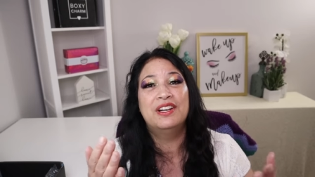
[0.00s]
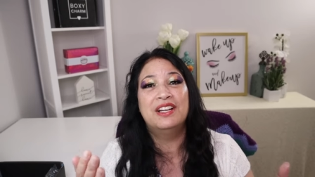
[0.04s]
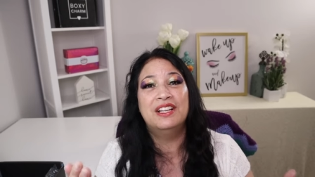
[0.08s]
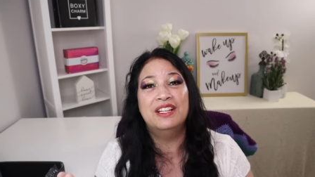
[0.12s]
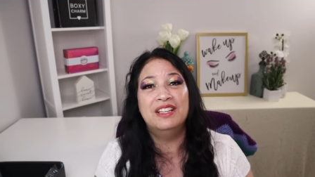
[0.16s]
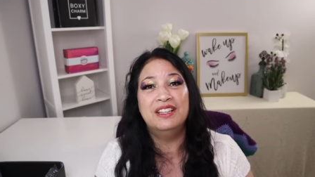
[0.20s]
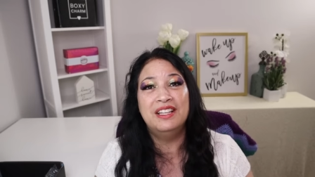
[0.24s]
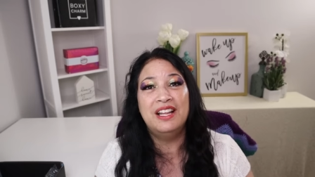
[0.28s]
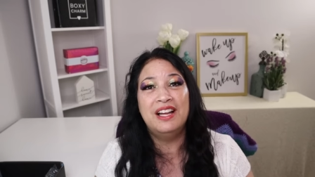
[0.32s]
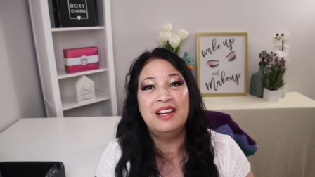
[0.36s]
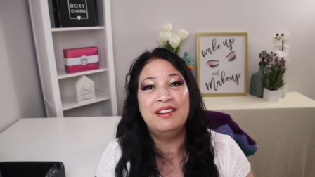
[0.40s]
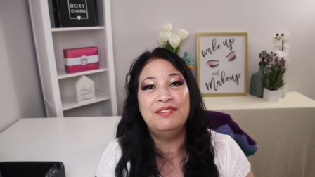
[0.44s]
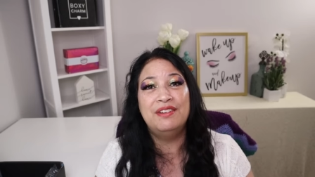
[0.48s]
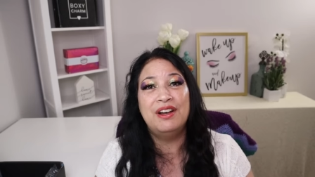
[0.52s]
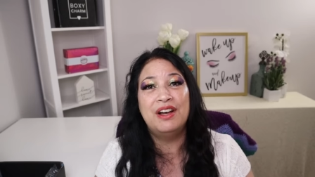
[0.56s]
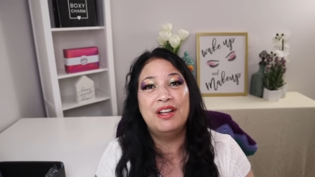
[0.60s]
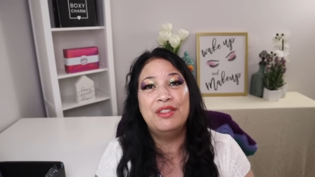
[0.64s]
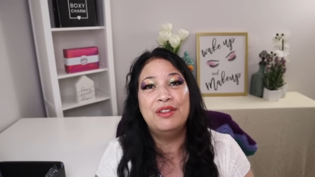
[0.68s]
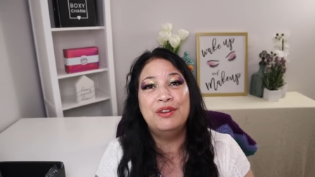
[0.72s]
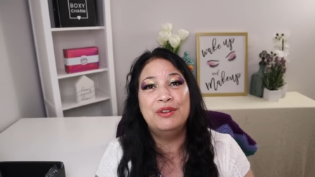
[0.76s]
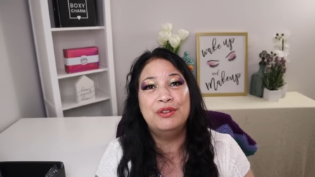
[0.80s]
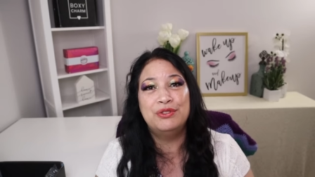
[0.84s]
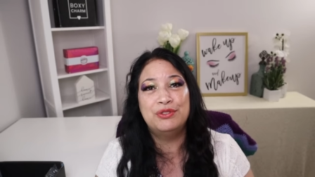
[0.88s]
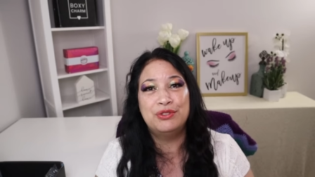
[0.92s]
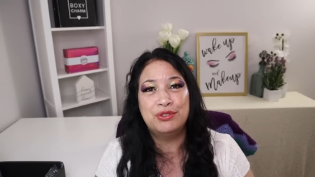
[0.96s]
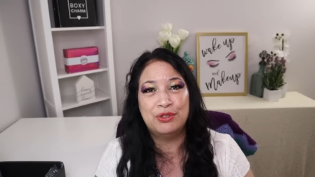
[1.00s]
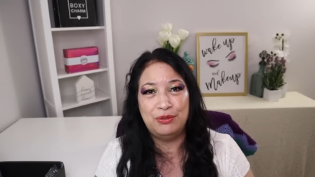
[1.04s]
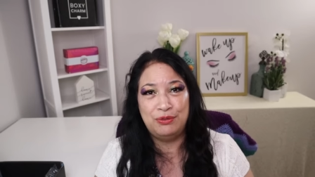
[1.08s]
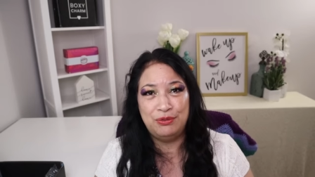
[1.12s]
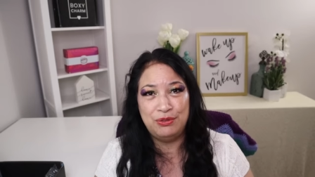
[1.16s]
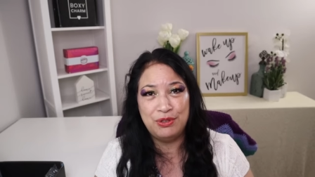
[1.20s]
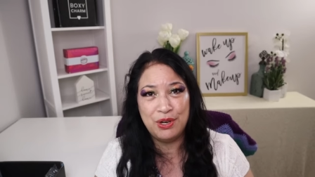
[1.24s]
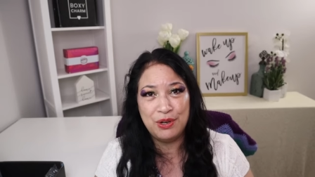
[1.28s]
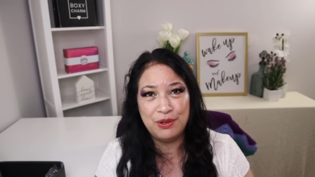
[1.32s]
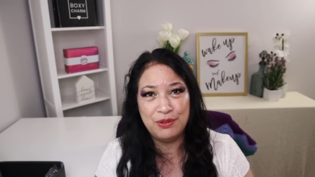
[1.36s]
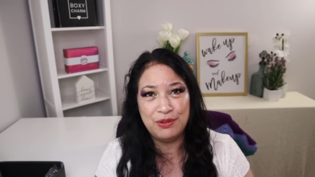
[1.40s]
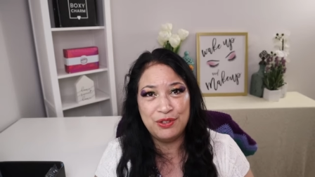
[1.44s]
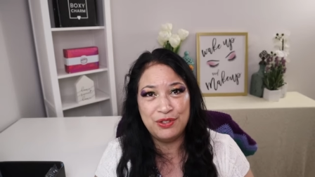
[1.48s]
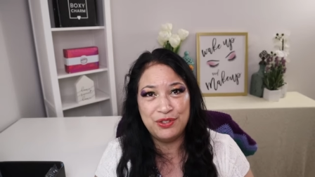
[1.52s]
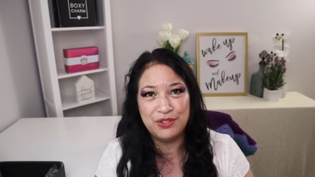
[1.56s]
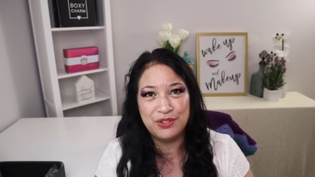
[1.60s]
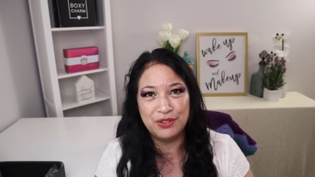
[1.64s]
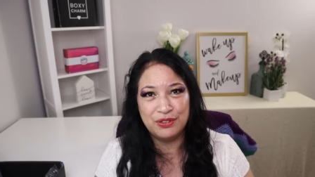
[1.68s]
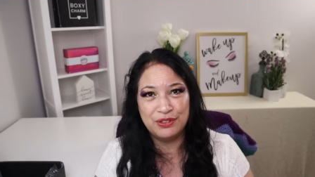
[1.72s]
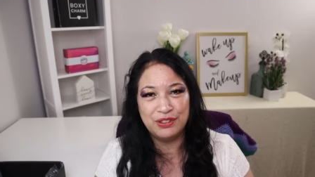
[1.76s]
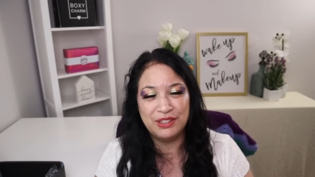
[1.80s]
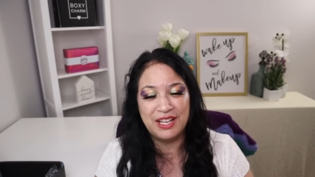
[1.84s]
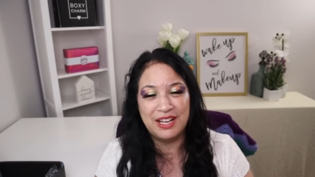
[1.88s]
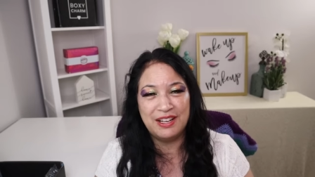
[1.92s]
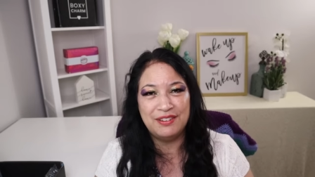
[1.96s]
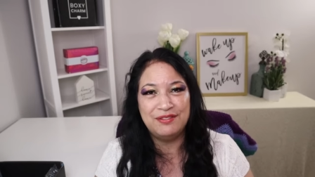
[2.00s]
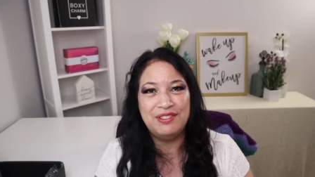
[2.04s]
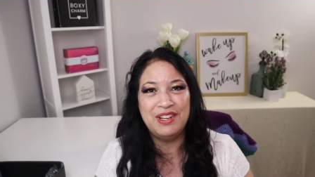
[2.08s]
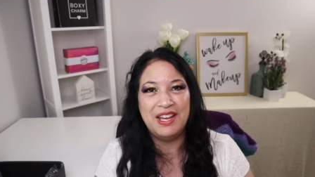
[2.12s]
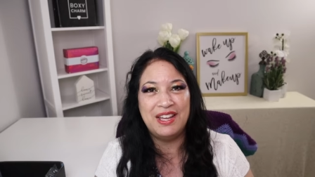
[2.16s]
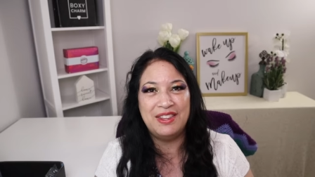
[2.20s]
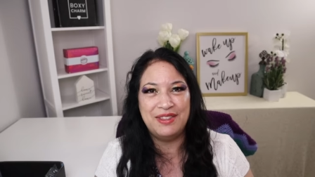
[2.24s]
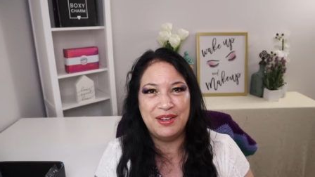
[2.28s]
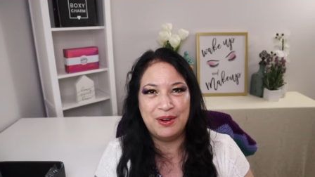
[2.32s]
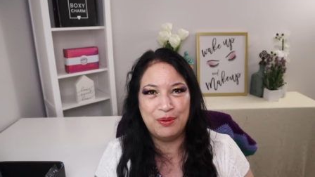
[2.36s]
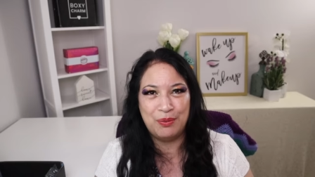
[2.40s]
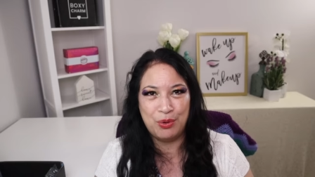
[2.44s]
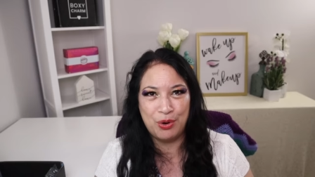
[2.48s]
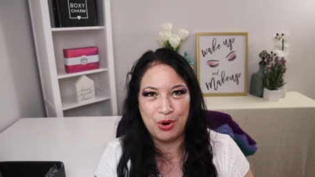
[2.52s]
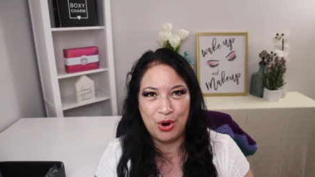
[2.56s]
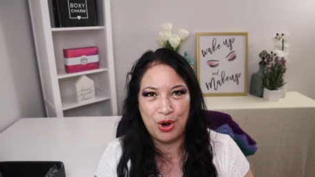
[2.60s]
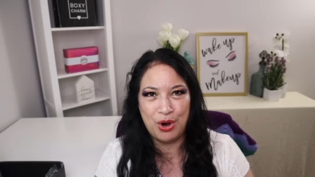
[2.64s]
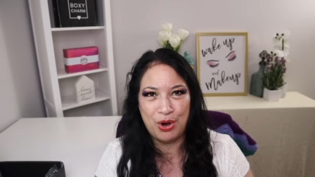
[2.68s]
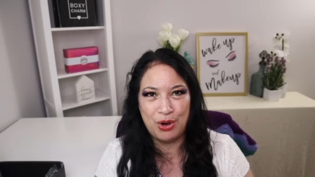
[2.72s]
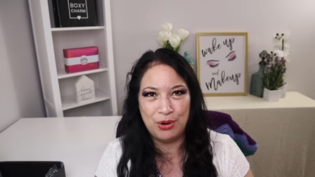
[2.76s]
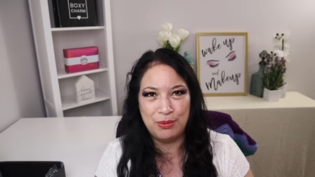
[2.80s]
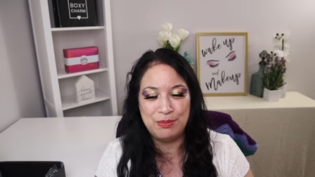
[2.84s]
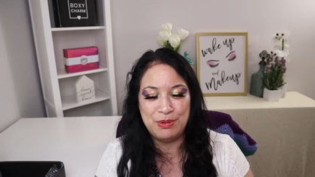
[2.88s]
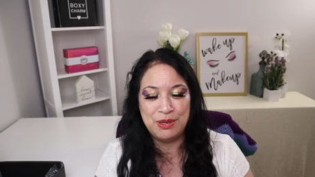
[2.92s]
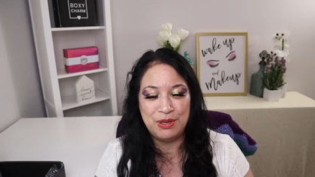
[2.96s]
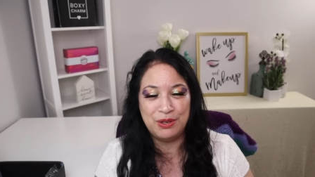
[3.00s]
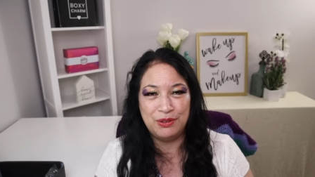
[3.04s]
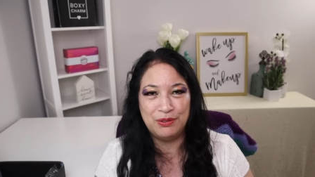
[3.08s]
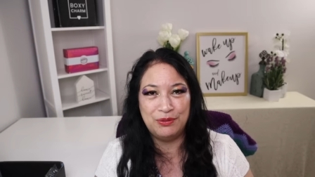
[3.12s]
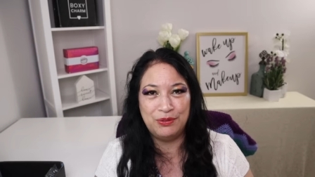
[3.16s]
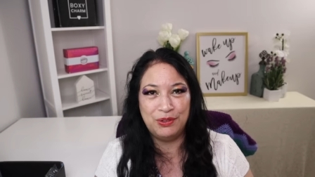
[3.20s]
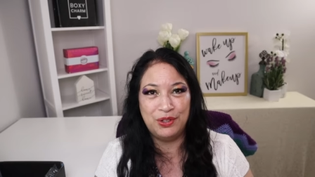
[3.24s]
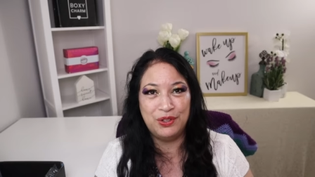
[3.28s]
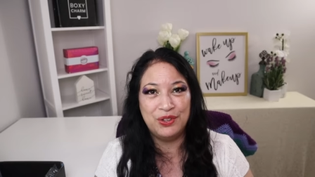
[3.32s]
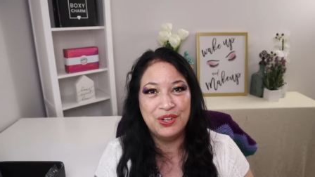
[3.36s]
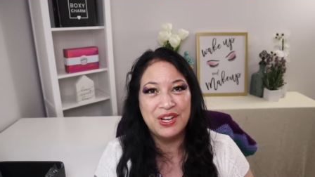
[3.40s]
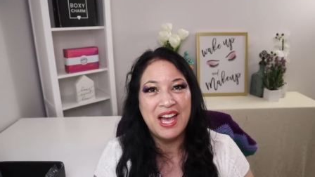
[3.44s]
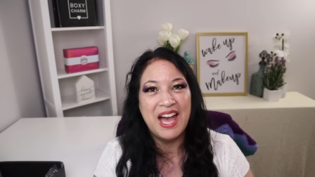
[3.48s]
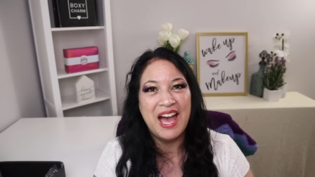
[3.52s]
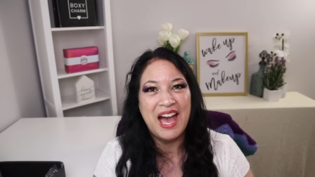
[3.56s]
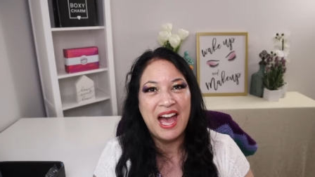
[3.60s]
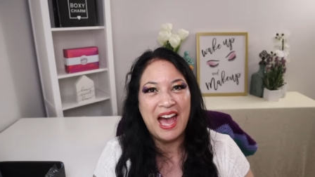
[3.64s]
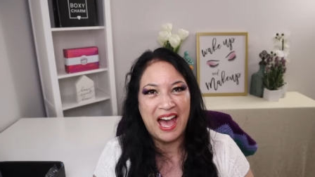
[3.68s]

love others, know that you're loved, and that we're all beautiful.